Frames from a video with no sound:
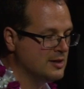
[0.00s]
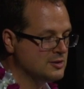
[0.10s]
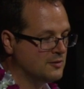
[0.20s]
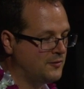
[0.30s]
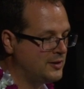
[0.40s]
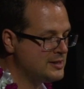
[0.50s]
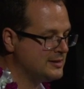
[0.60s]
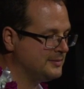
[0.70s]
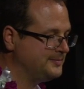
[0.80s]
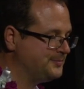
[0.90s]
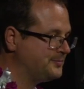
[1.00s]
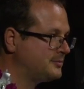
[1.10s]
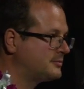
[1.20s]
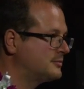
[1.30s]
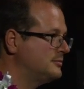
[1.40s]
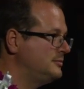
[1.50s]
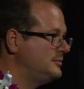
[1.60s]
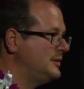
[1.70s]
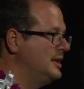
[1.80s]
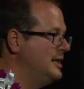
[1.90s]
So first,
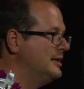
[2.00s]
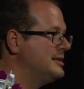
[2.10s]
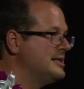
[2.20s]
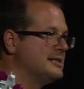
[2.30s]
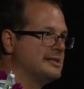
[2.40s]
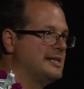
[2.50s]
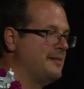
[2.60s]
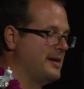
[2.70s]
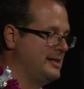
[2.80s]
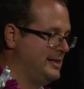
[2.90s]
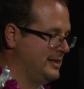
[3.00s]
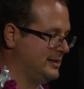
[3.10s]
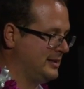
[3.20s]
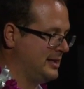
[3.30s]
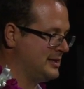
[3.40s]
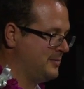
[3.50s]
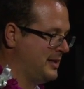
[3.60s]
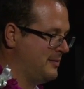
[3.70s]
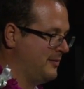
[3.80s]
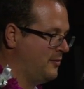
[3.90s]
this is the same idea that I
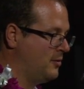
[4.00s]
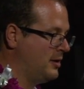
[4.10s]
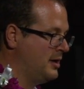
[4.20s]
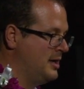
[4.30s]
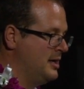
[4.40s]
explained before.